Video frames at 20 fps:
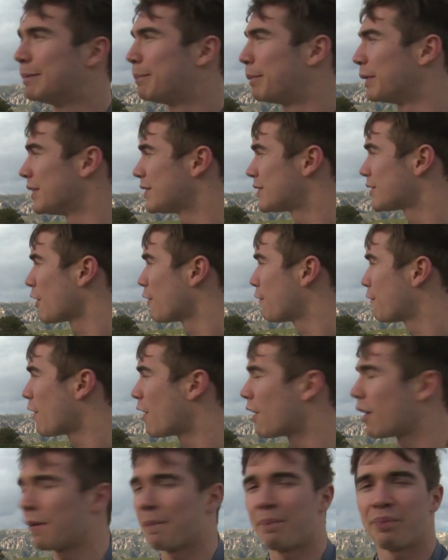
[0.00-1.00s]
But so
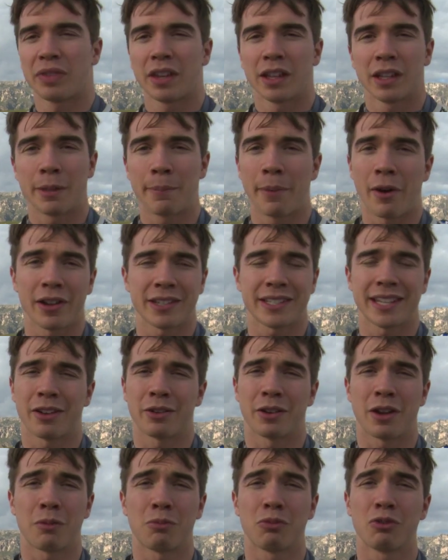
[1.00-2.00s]
far, the bike's
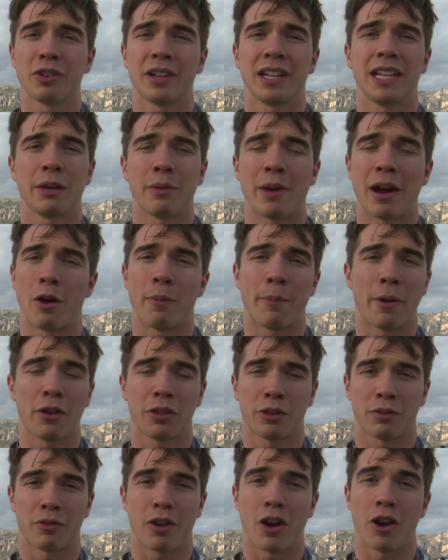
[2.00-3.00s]
held up really well on
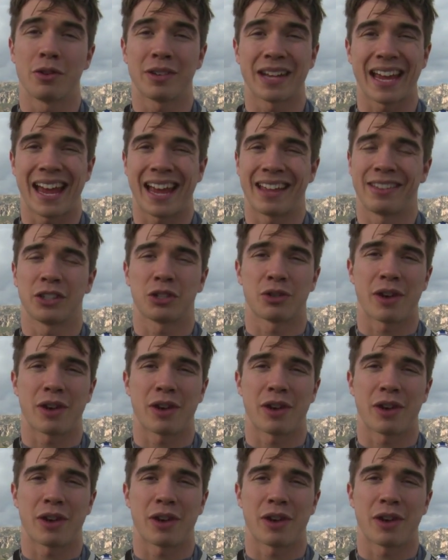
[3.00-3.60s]
both the road and the